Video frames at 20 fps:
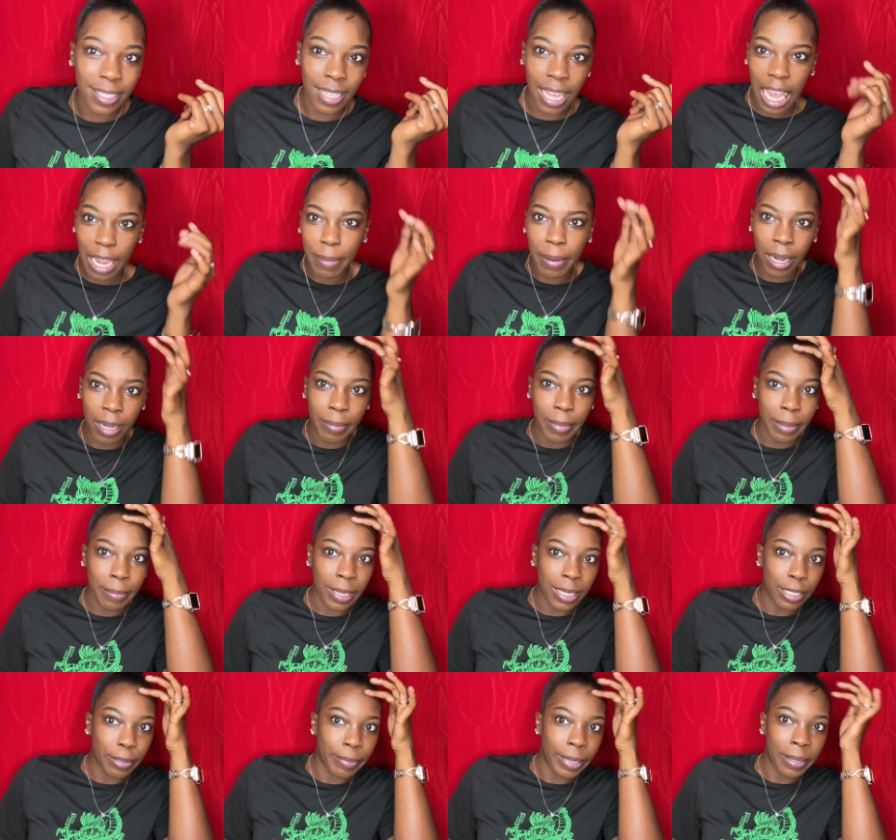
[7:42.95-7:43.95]
I probably bring my
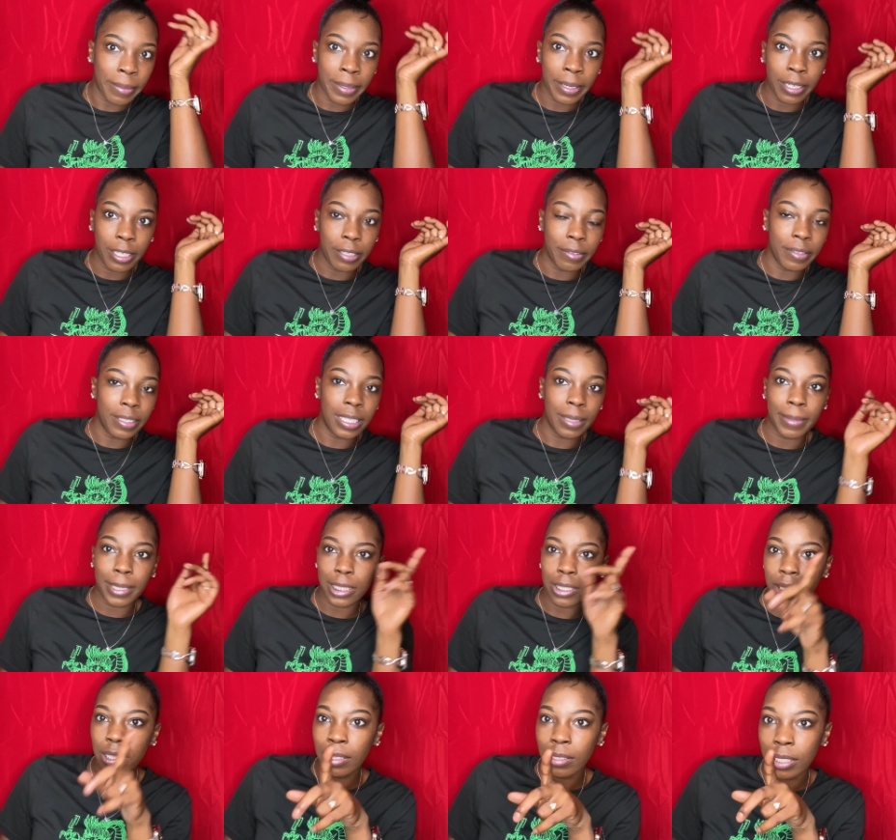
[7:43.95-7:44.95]
little baby hair over a little bit,
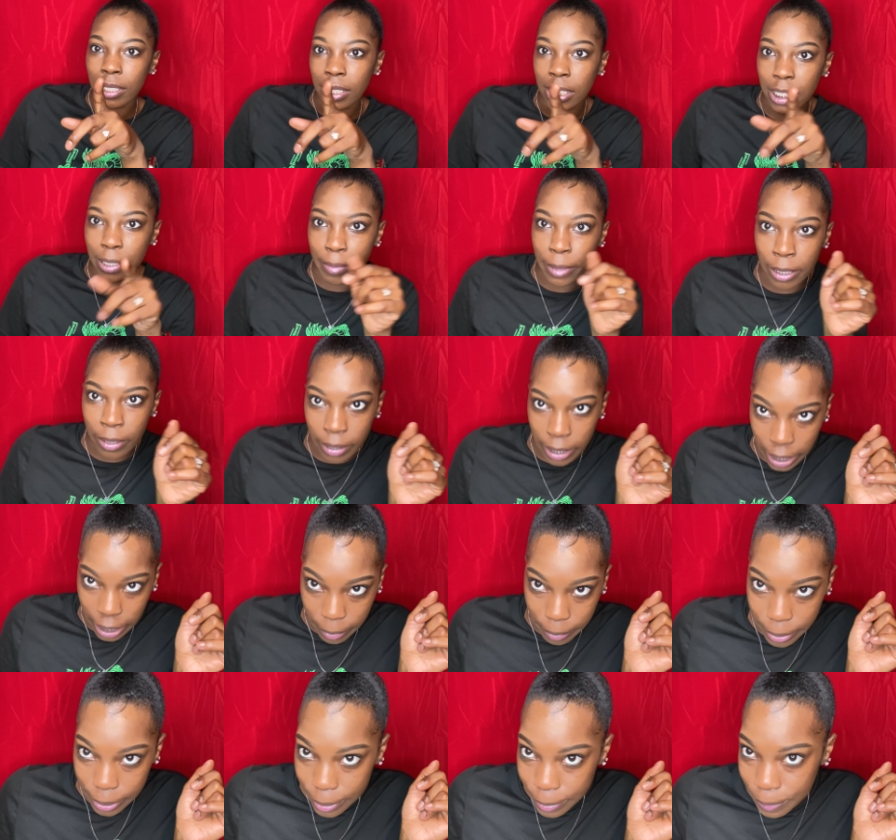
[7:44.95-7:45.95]
so don't judge me on
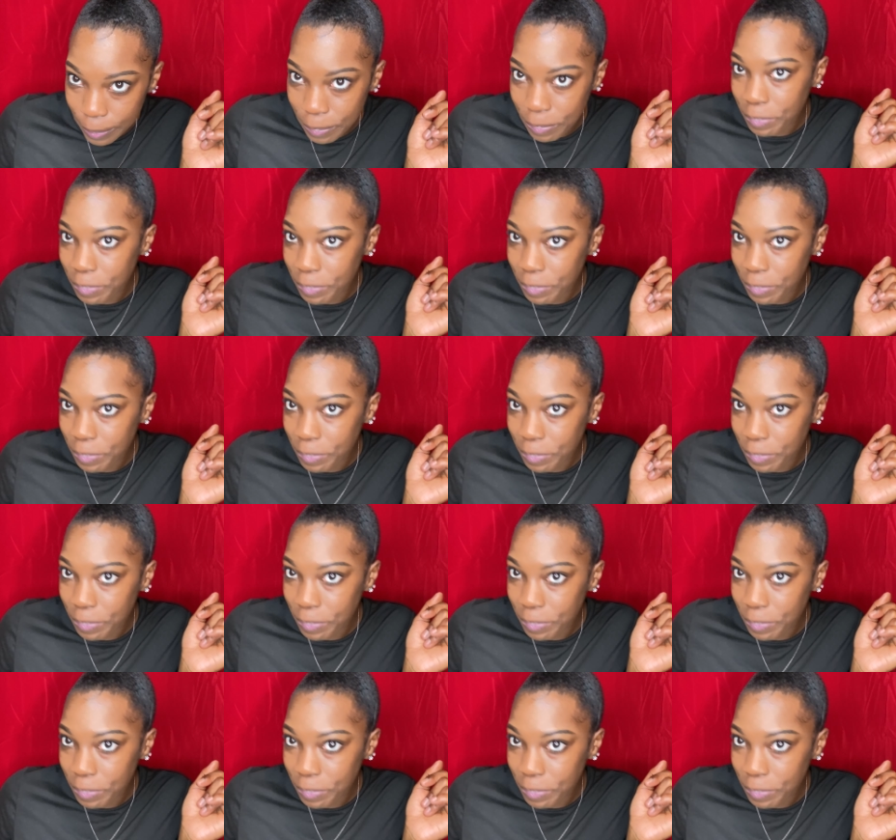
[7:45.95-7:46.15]
that, but